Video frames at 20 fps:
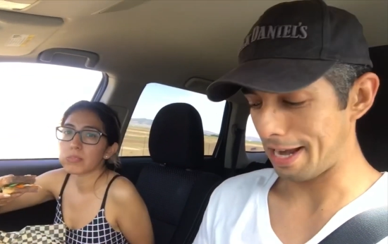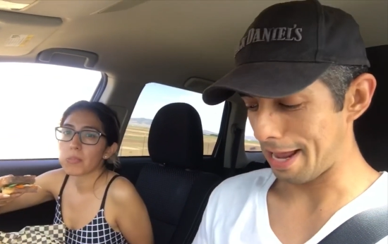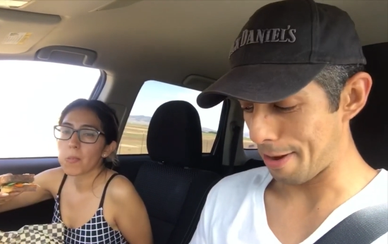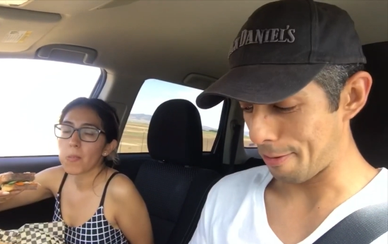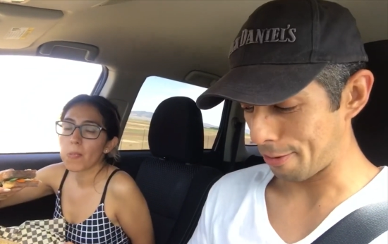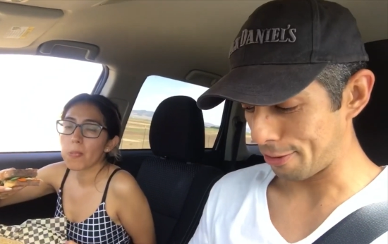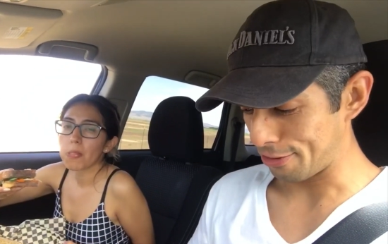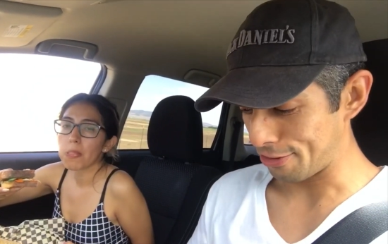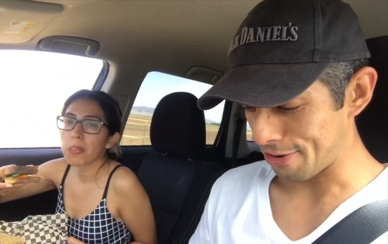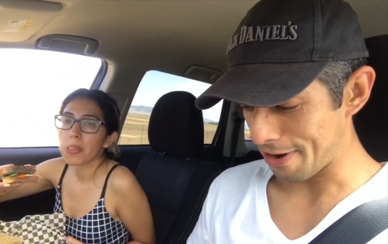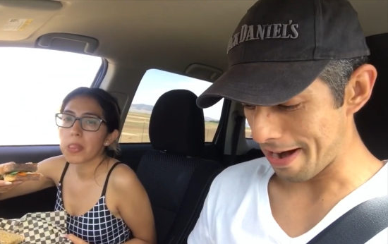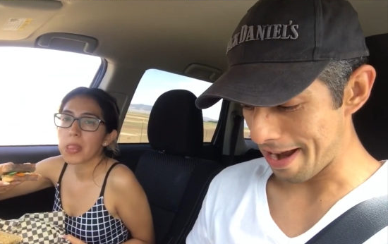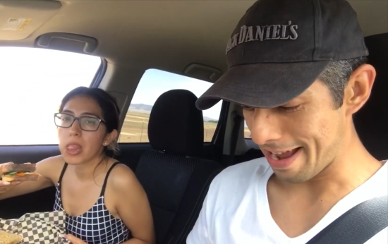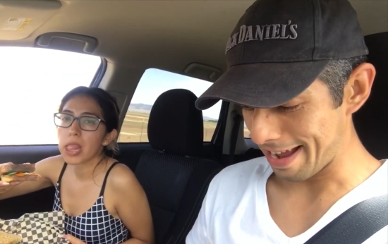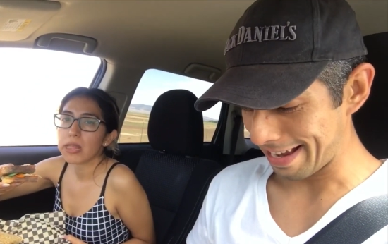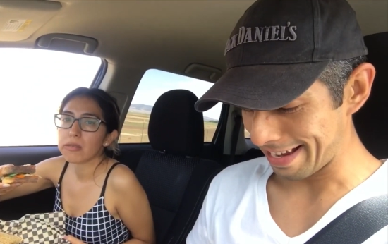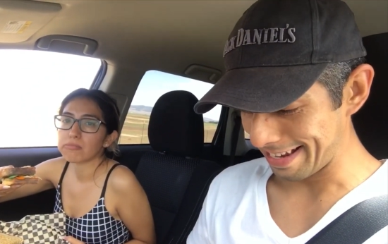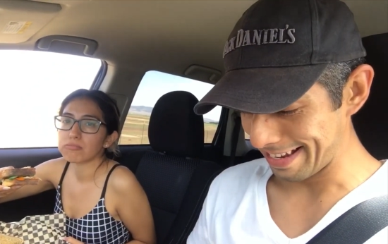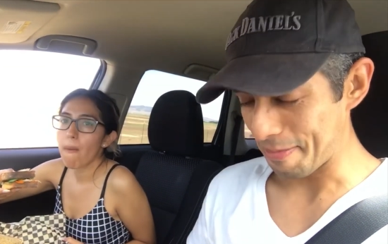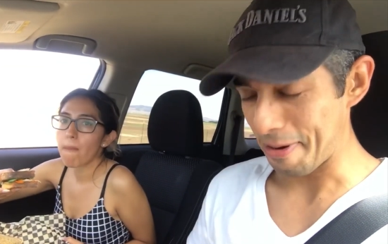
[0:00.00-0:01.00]
Speaker 1: Today we're
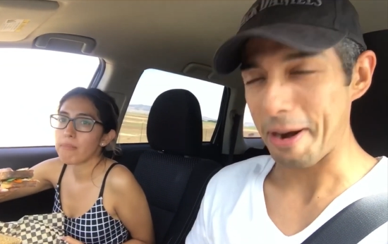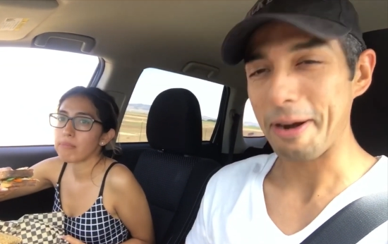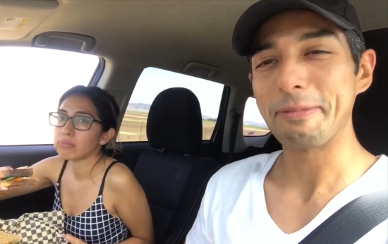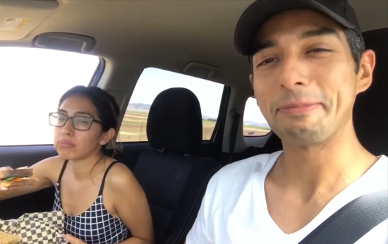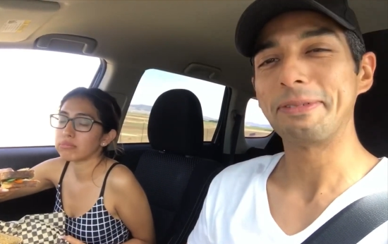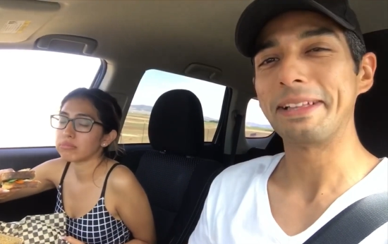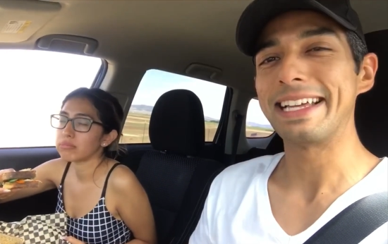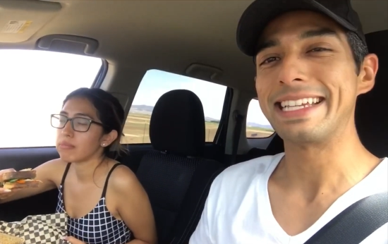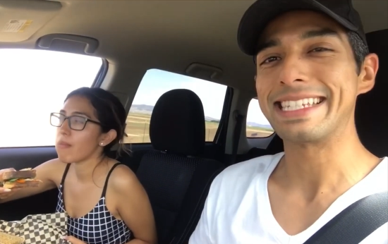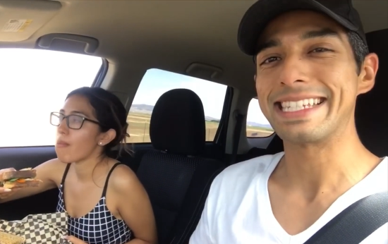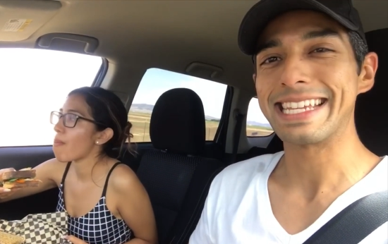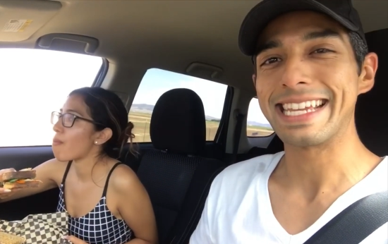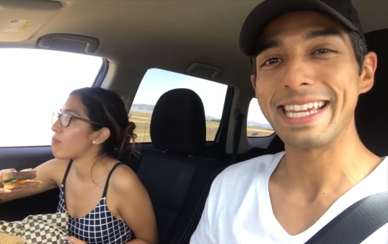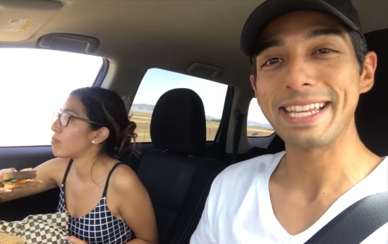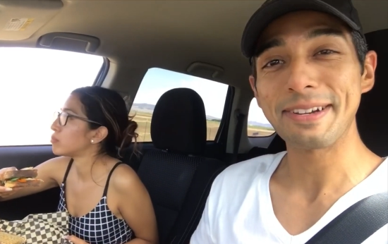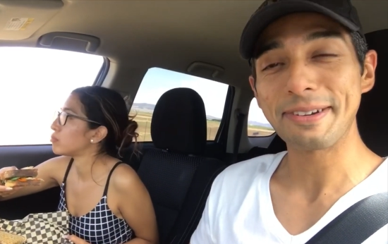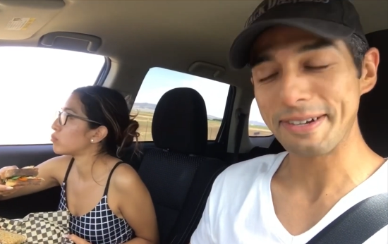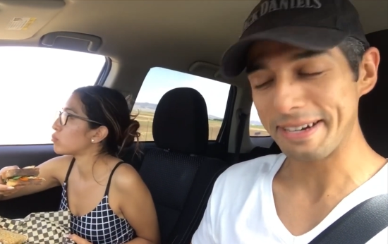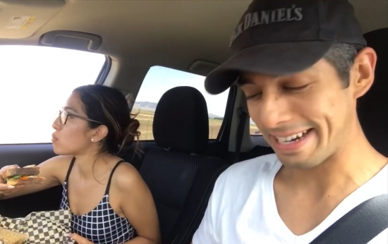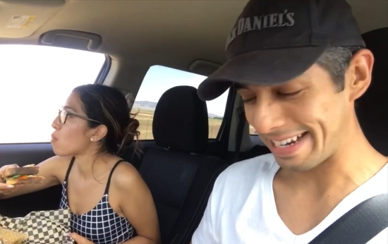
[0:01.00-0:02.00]
trying Park Place
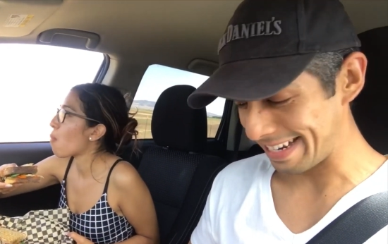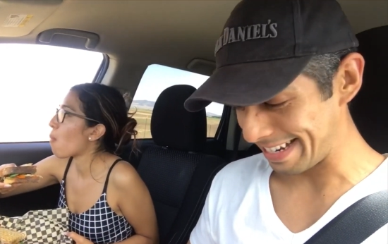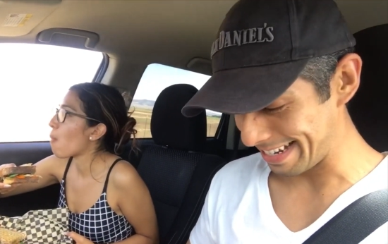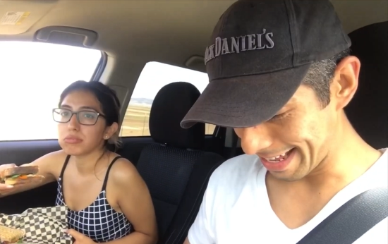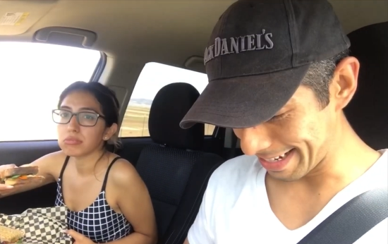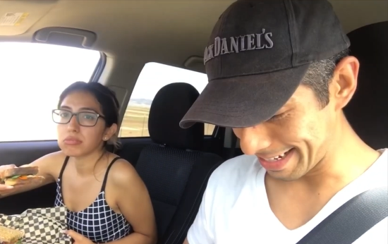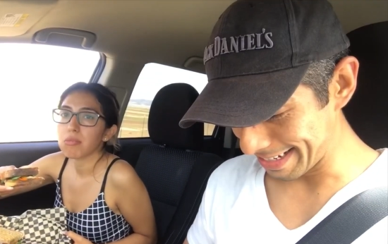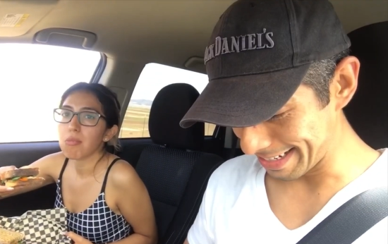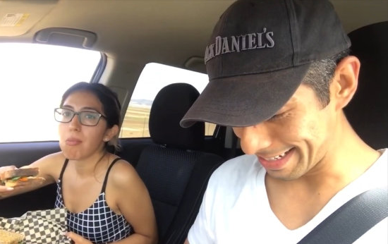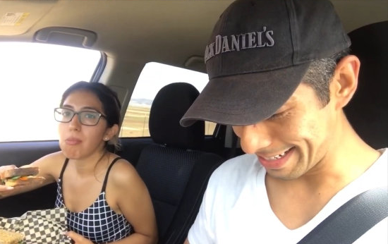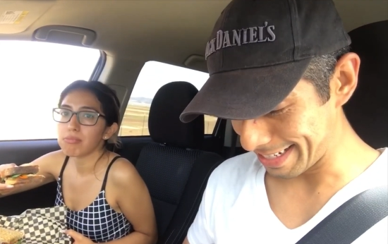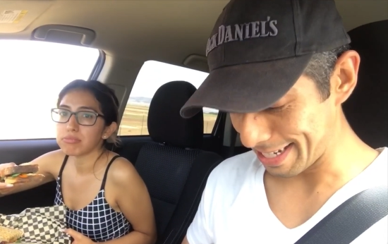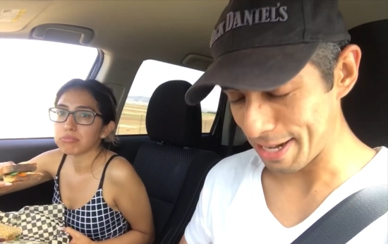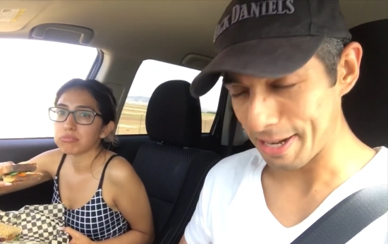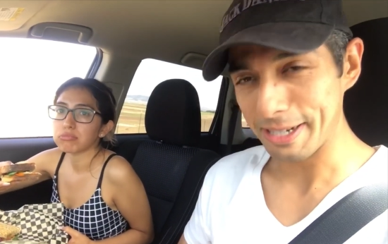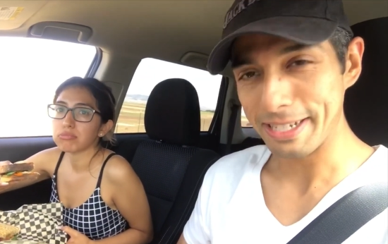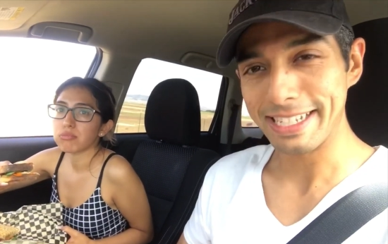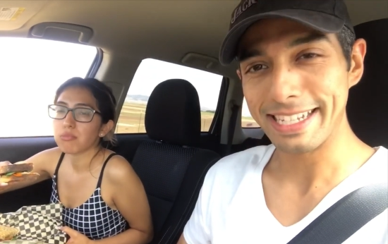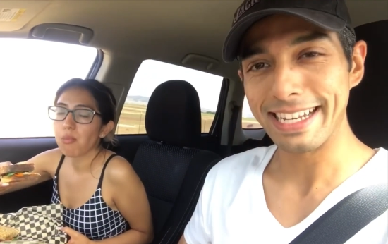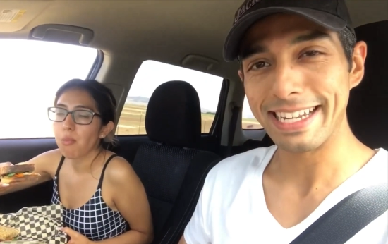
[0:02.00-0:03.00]
Eatery in Cedar
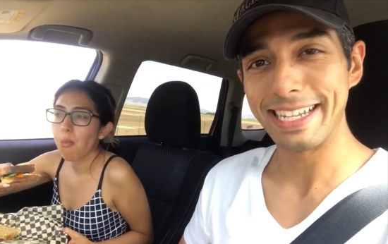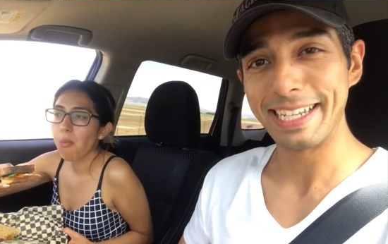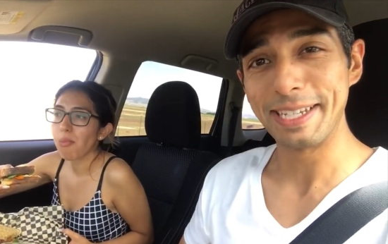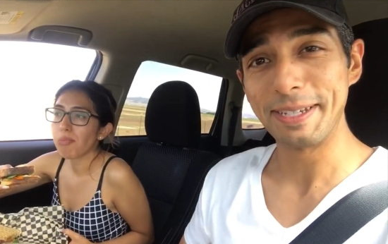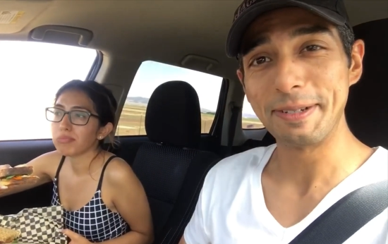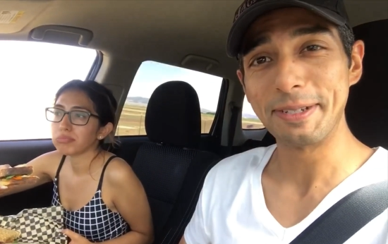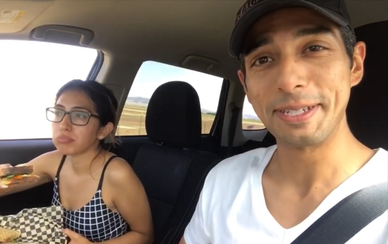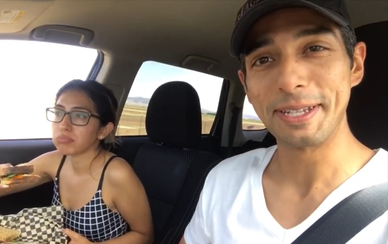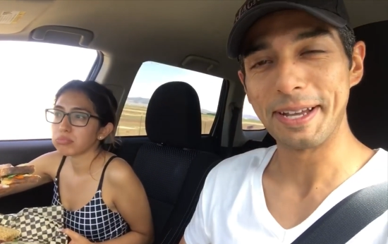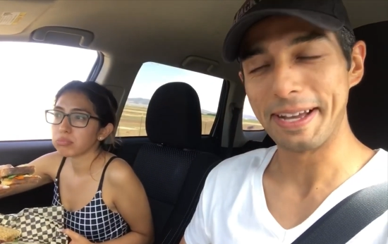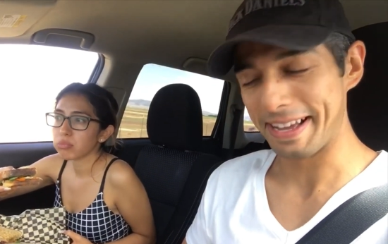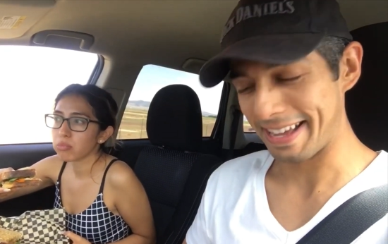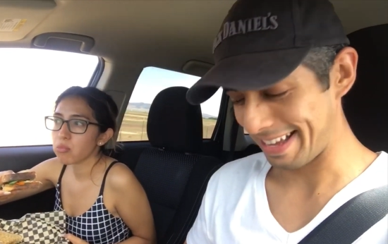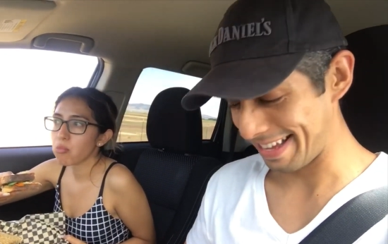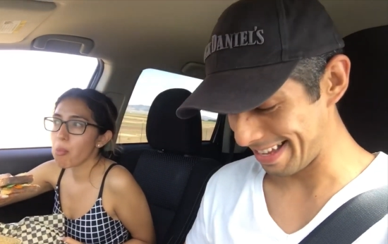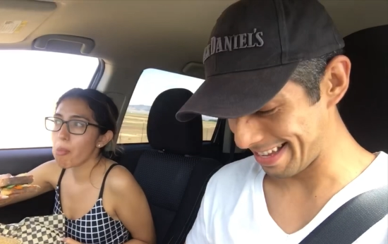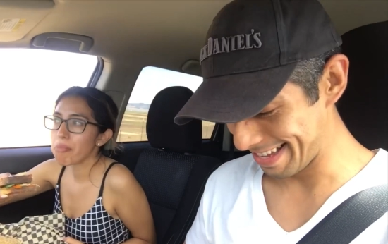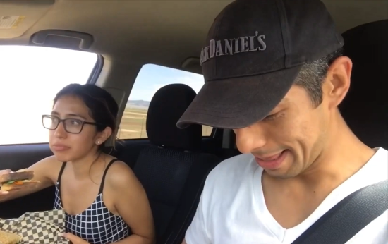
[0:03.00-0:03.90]
City, Utah.